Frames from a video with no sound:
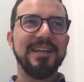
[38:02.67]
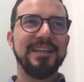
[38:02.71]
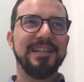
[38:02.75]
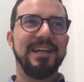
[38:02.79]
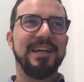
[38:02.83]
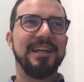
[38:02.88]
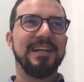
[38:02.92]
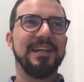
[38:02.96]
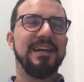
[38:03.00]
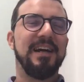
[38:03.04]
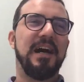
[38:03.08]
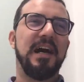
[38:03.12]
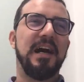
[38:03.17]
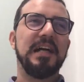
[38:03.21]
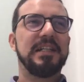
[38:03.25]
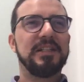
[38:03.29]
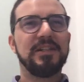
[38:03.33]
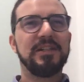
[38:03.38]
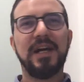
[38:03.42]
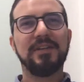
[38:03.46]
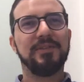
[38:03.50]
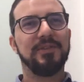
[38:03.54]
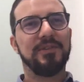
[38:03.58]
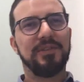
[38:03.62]
like, I
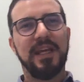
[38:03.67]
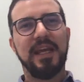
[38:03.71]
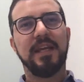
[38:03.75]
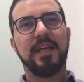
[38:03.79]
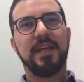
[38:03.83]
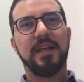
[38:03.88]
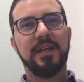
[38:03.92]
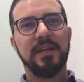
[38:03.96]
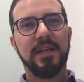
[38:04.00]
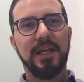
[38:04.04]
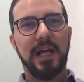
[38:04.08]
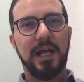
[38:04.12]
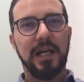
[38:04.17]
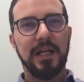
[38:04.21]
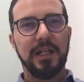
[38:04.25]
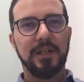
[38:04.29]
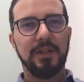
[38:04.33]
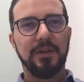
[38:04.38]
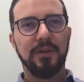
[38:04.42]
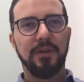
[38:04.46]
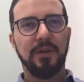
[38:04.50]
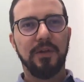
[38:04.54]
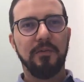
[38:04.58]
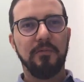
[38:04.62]
try to take
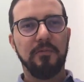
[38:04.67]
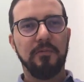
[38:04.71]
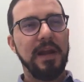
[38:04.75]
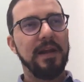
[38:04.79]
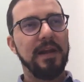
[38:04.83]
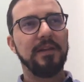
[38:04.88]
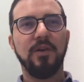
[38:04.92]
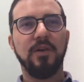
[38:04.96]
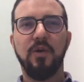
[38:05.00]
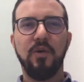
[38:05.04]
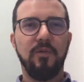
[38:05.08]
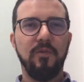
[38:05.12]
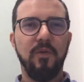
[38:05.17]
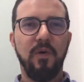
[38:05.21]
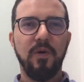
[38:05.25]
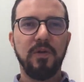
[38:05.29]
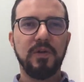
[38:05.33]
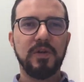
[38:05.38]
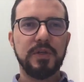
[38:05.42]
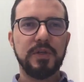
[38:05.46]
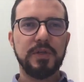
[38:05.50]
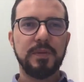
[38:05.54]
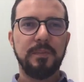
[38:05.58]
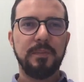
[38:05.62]
very long
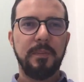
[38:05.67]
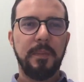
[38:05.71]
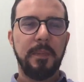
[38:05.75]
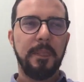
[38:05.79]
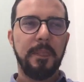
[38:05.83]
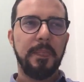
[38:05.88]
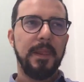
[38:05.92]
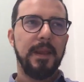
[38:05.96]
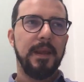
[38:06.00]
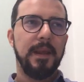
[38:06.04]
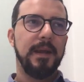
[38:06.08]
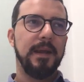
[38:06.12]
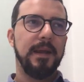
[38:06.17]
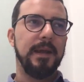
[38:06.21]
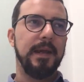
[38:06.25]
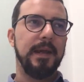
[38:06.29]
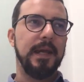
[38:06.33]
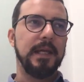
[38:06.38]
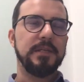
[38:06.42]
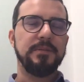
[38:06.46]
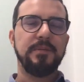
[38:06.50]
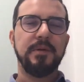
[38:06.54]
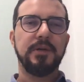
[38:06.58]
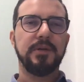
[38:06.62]
walks,
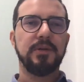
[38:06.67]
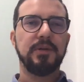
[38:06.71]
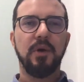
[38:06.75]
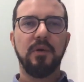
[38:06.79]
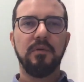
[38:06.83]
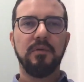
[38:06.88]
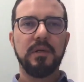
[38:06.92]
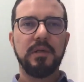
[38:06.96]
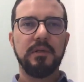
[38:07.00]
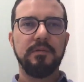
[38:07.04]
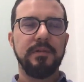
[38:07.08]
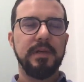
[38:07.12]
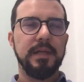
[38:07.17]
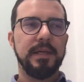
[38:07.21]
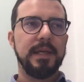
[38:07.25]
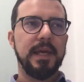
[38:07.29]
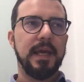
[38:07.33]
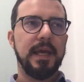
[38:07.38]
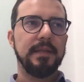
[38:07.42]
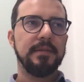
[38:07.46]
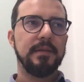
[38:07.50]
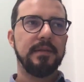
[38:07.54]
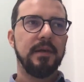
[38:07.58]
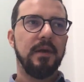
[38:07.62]
especially over the
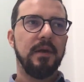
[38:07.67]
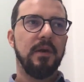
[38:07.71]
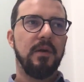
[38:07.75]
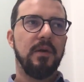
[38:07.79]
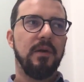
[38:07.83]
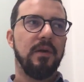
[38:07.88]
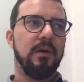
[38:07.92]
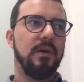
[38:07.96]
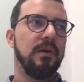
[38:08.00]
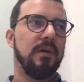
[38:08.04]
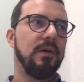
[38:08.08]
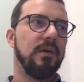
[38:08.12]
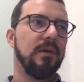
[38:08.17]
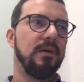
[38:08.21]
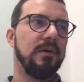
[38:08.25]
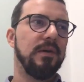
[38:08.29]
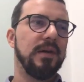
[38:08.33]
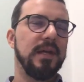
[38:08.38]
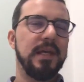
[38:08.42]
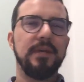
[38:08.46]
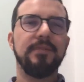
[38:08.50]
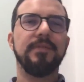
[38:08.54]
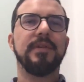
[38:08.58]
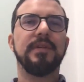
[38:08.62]
weekend or
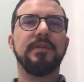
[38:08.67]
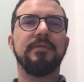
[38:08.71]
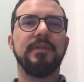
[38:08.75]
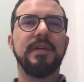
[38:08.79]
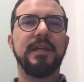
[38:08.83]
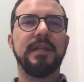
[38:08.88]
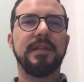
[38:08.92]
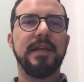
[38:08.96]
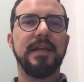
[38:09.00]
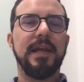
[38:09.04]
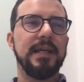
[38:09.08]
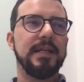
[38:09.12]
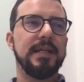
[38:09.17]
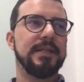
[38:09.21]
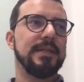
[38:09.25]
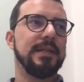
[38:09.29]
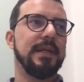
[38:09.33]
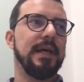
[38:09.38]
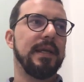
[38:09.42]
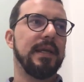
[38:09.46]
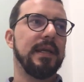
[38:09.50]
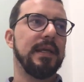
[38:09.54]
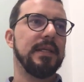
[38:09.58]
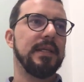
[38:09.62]
even the weekdays.
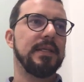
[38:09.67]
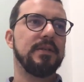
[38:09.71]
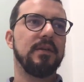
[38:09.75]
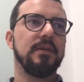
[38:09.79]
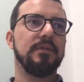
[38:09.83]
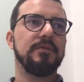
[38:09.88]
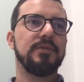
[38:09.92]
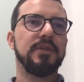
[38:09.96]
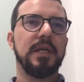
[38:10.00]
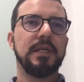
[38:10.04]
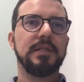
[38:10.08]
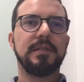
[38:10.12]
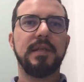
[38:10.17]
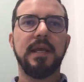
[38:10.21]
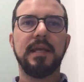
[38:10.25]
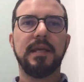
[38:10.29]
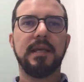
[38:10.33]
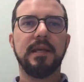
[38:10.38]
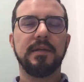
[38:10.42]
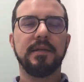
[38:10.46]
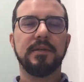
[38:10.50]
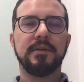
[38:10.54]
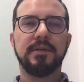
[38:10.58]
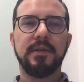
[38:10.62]
Like, instead of just
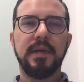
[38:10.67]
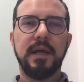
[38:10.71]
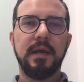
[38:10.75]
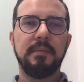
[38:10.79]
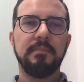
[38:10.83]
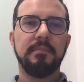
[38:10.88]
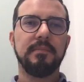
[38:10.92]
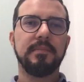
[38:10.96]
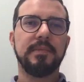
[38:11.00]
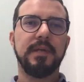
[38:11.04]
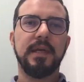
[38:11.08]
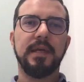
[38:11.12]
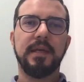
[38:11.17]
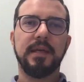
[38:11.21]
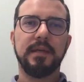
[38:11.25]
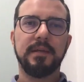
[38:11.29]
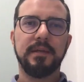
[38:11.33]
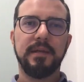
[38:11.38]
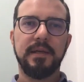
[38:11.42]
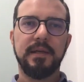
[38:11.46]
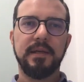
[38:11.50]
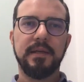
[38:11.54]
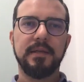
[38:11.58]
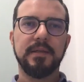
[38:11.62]
taking the tram, taking
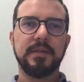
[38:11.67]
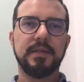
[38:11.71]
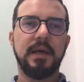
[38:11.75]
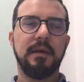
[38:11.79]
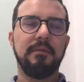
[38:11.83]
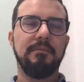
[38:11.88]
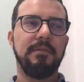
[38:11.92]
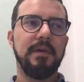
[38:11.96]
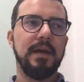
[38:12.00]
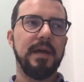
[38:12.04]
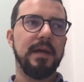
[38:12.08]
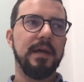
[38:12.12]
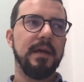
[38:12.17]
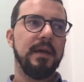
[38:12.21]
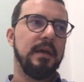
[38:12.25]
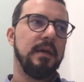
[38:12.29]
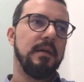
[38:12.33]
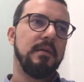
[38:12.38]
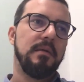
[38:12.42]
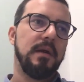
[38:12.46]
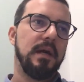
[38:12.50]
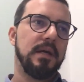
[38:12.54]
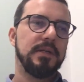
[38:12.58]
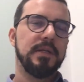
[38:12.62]
the subway,
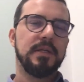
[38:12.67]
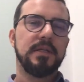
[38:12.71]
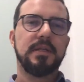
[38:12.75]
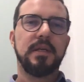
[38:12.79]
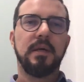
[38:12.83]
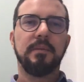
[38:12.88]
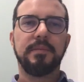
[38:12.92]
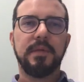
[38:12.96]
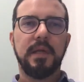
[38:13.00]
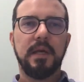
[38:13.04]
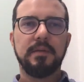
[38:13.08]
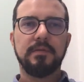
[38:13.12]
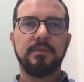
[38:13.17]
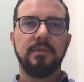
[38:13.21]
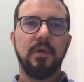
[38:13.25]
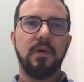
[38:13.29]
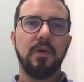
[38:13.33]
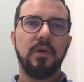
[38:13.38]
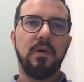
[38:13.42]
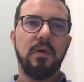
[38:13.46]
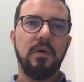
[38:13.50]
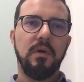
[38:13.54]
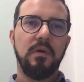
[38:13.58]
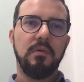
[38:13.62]
I just sometimes
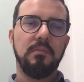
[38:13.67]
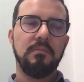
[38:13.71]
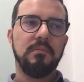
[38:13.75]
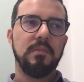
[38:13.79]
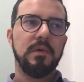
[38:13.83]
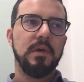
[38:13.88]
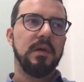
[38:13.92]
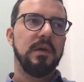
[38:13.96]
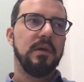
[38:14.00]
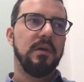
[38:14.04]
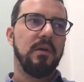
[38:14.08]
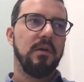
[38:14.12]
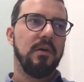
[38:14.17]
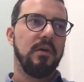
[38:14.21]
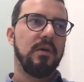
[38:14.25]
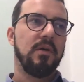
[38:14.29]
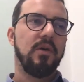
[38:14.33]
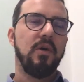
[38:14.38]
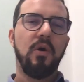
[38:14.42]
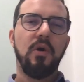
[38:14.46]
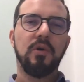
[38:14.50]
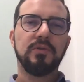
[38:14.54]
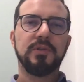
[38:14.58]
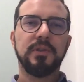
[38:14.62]
walk home or
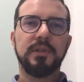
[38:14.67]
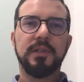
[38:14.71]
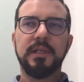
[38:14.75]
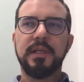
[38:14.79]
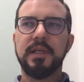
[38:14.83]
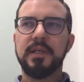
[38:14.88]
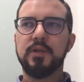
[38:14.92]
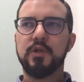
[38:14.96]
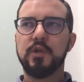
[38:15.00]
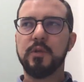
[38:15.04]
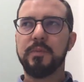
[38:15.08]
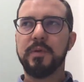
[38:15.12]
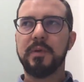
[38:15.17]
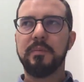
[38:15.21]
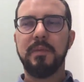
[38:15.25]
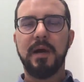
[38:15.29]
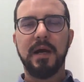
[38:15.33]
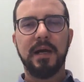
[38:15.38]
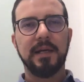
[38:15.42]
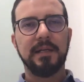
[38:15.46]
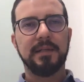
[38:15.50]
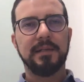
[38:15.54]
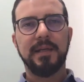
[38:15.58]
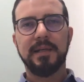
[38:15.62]
go to the
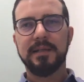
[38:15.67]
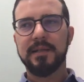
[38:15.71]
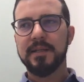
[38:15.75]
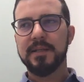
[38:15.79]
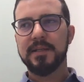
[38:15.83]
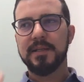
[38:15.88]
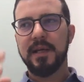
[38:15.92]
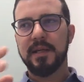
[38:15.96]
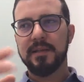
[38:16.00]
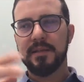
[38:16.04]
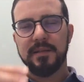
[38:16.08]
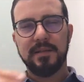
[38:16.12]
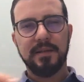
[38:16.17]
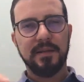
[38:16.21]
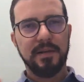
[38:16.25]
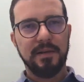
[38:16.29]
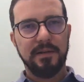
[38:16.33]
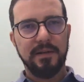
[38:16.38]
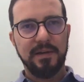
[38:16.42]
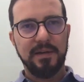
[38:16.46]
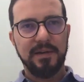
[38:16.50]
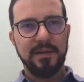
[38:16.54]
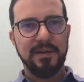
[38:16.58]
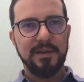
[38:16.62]
supermarket that is not
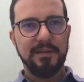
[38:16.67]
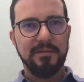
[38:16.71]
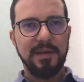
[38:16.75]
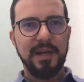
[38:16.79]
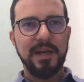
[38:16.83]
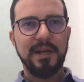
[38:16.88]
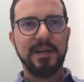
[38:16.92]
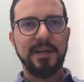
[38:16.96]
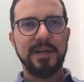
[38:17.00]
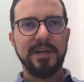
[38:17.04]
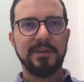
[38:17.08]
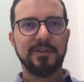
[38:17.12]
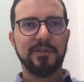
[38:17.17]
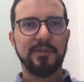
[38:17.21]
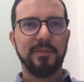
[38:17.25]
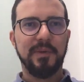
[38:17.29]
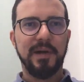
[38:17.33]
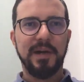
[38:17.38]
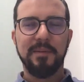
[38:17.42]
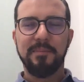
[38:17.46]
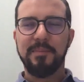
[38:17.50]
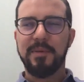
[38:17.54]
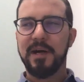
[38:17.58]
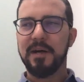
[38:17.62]
very near to
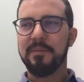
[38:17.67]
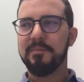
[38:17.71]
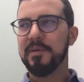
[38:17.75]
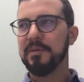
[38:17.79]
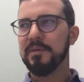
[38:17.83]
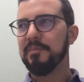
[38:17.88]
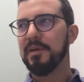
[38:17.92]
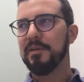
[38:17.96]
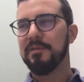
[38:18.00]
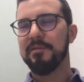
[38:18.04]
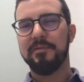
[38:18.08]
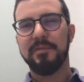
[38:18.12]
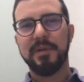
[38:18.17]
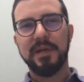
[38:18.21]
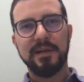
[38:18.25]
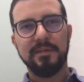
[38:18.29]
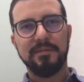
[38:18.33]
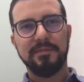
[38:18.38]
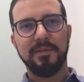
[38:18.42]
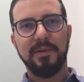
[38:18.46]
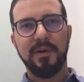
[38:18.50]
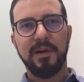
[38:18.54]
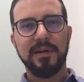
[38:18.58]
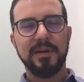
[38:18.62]
my apartment, but very
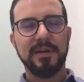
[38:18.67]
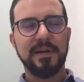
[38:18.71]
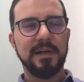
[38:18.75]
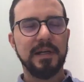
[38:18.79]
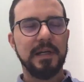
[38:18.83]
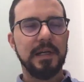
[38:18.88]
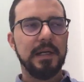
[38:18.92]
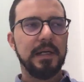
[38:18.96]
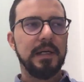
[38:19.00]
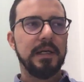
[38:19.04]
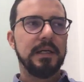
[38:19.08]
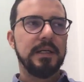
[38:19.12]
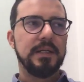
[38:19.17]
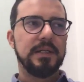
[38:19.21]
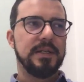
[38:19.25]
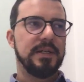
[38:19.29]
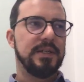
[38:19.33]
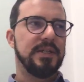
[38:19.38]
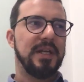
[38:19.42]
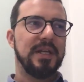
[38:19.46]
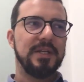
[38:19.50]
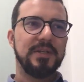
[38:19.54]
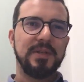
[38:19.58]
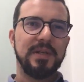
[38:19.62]
farther. So
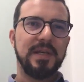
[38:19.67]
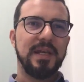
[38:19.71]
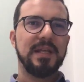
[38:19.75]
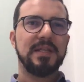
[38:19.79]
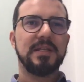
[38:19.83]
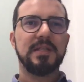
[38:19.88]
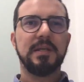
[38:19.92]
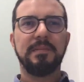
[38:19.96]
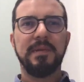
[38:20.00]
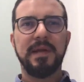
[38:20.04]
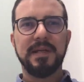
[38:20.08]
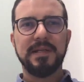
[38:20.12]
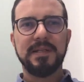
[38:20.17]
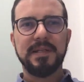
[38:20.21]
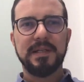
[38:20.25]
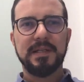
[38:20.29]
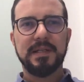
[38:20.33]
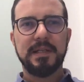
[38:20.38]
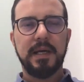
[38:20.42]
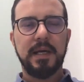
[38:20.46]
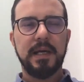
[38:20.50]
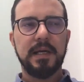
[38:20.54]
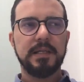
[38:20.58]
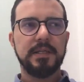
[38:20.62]
just to get some
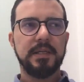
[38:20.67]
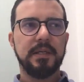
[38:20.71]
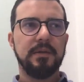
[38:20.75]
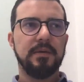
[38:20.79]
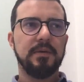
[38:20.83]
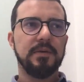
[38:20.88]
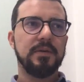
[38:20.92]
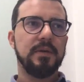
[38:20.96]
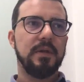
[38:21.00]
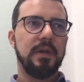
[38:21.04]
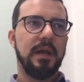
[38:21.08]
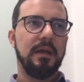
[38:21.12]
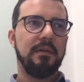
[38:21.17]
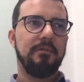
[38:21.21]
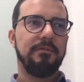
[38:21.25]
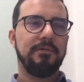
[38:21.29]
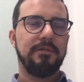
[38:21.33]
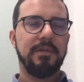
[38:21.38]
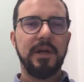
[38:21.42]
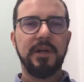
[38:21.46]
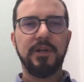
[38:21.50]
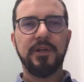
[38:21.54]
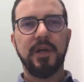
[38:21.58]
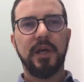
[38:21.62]
exercise and also like
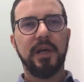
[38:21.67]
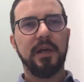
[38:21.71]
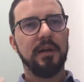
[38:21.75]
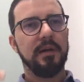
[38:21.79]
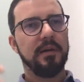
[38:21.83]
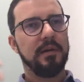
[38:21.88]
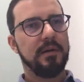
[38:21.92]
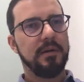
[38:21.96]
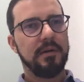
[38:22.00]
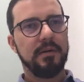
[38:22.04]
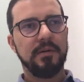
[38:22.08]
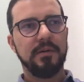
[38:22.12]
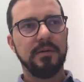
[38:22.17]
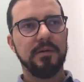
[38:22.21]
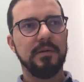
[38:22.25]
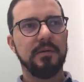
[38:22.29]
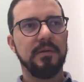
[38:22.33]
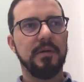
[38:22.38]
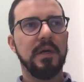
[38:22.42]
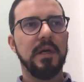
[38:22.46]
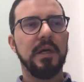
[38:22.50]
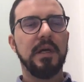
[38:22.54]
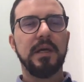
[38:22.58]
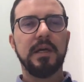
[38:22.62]
fresh air
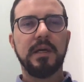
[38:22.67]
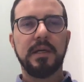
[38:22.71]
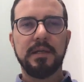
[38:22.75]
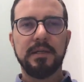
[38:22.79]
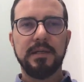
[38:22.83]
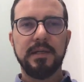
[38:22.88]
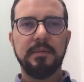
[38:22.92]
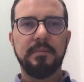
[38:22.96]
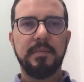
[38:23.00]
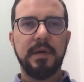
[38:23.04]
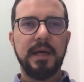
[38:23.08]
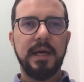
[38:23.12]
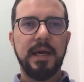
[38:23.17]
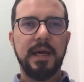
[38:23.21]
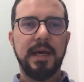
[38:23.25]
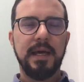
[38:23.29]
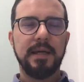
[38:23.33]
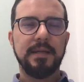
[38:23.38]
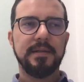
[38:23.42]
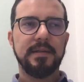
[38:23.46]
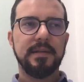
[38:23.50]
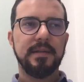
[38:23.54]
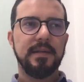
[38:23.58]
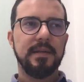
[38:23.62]
to clear my
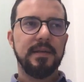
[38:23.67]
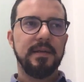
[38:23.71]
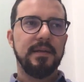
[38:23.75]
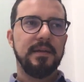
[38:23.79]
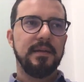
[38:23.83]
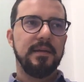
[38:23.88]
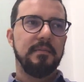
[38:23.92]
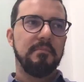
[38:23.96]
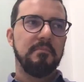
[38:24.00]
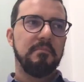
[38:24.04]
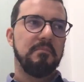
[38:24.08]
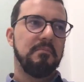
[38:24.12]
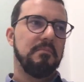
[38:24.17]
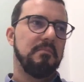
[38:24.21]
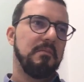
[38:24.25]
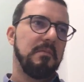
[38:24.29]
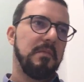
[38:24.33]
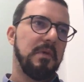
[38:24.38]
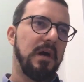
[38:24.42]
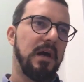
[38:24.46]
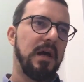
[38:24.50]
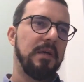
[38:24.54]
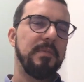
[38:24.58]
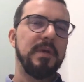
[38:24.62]
head.
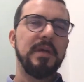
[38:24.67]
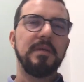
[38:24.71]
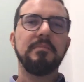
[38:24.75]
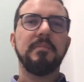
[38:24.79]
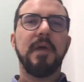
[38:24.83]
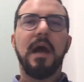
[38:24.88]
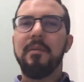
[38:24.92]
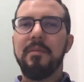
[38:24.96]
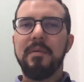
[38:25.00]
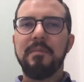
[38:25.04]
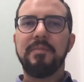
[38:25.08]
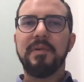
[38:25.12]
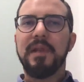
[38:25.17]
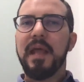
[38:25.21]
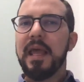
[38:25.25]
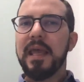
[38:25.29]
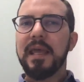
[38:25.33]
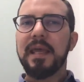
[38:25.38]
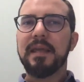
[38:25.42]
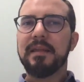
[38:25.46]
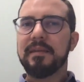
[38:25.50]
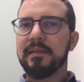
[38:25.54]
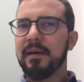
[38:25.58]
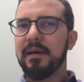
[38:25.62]
I've been playing
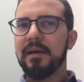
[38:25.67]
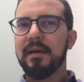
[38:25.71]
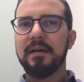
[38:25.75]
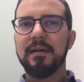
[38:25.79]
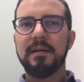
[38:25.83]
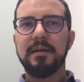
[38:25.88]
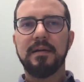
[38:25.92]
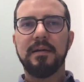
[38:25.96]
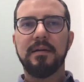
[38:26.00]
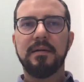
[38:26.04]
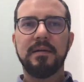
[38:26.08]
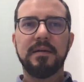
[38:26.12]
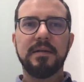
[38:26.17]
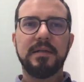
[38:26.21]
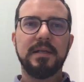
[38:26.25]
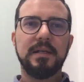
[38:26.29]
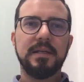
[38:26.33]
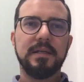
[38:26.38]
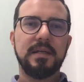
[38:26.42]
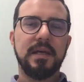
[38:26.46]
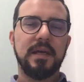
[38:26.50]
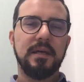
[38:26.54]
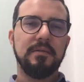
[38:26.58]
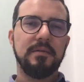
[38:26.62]
guitar
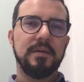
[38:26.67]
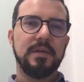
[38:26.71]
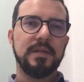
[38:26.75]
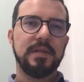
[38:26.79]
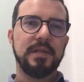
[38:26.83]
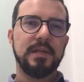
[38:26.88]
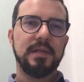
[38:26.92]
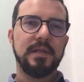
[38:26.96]
since I was